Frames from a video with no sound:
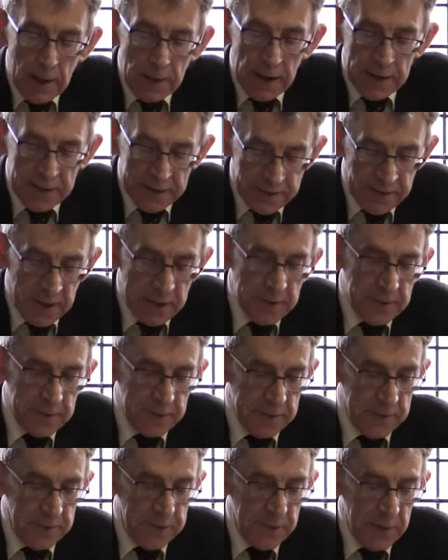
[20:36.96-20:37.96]

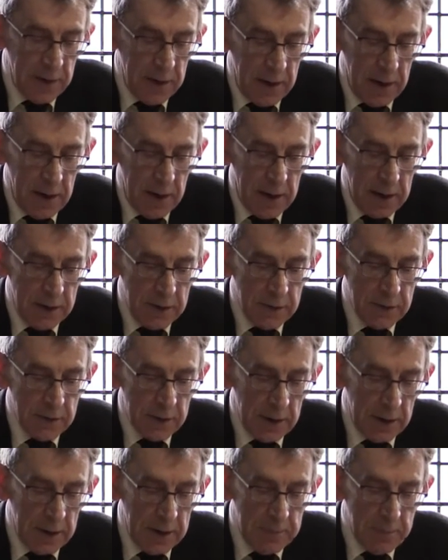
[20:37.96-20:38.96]
extensive and
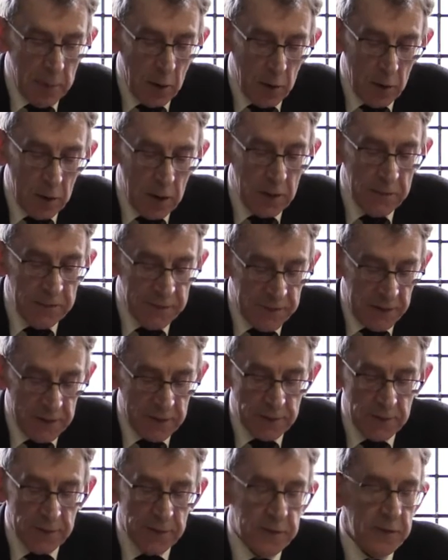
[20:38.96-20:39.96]
a more
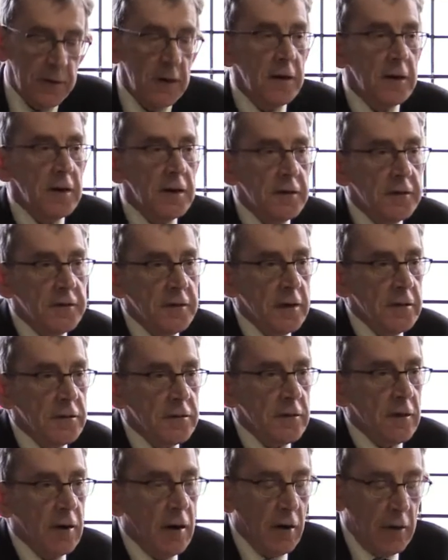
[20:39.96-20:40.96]
effective
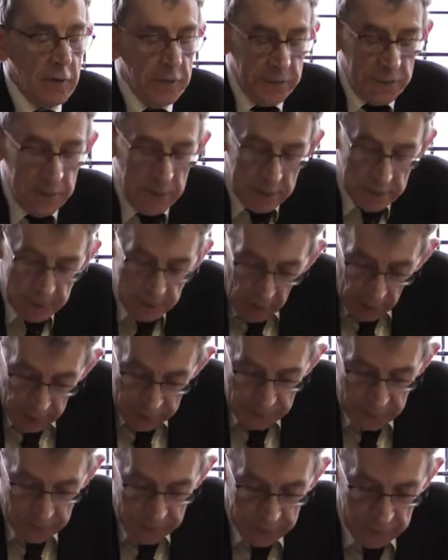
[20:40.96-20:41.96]
set of
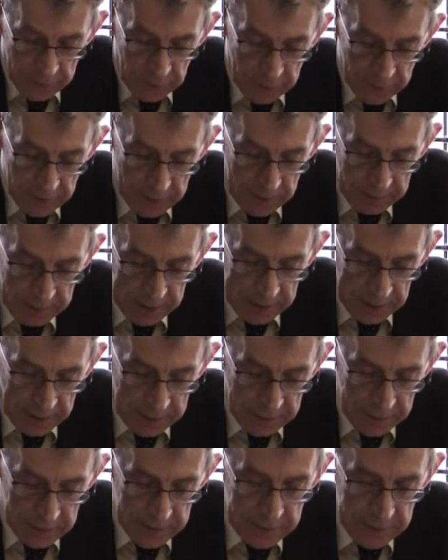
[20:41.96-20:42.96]
non-custodial
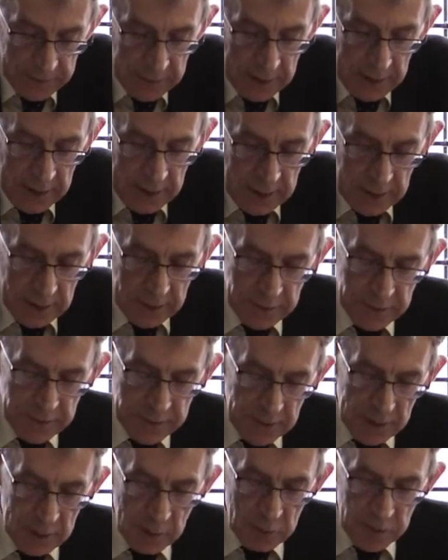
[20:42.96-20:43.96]
penalties. As I
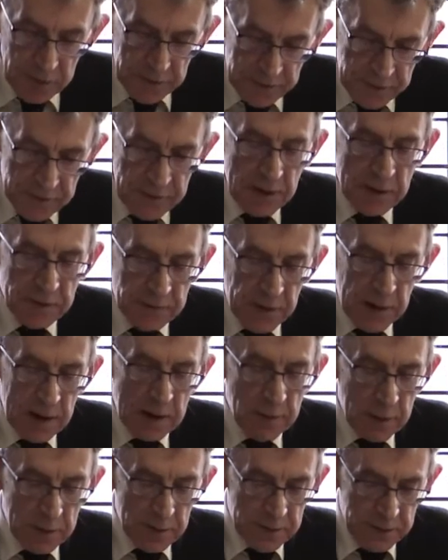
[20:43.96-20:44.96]
say, we're still
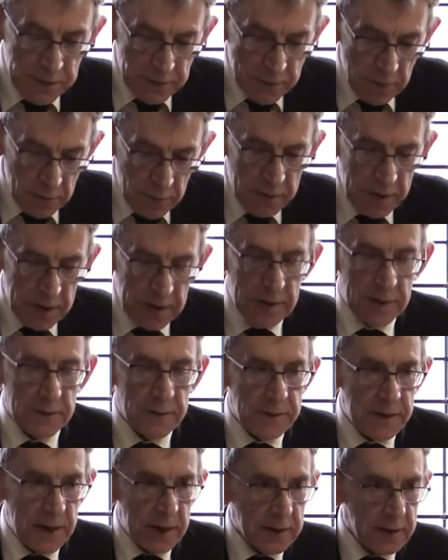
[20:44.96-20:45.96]
very much stuck
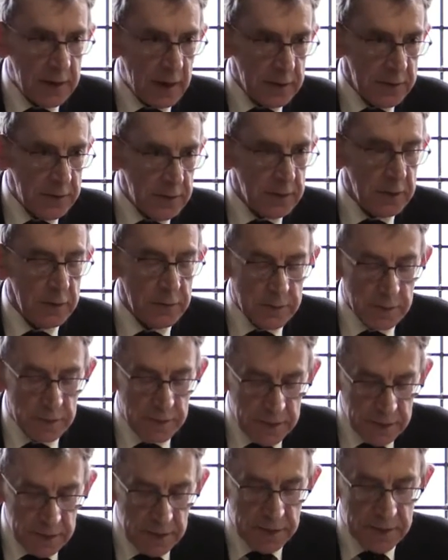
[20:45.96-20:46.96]
in that
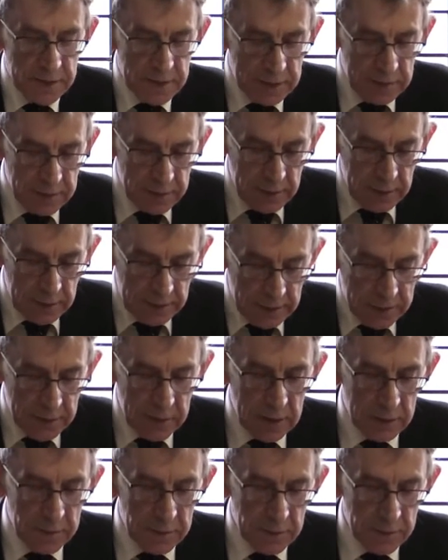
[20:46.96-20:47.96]
1906 era in
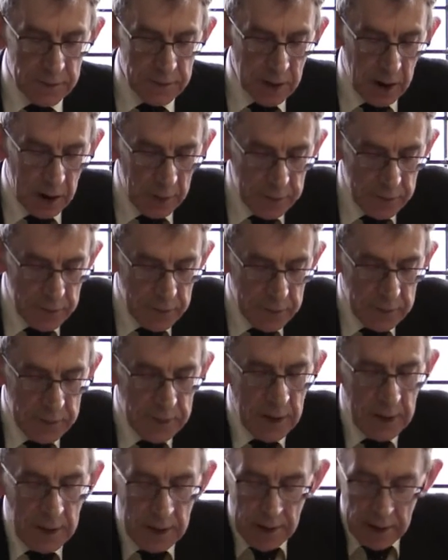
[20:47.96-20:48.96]
terms of the
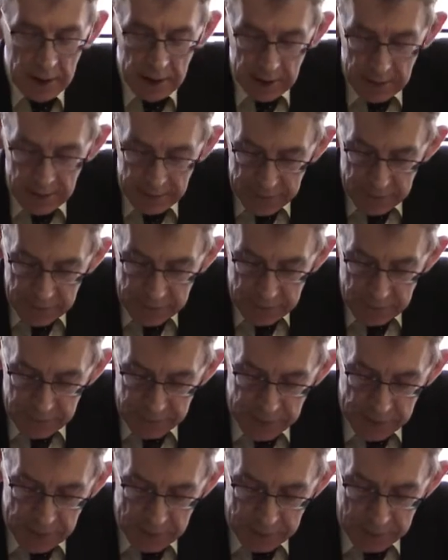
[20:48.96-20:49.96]
options that are
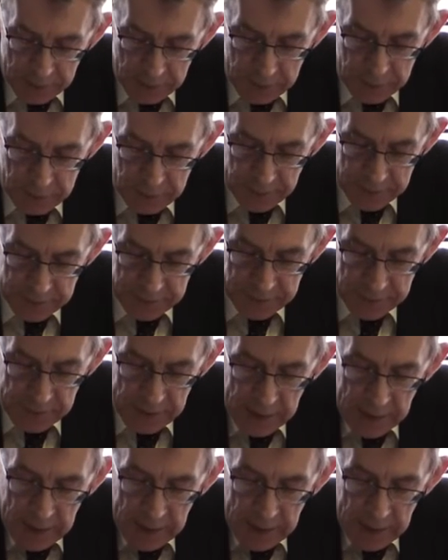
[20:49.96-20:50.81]
available to us.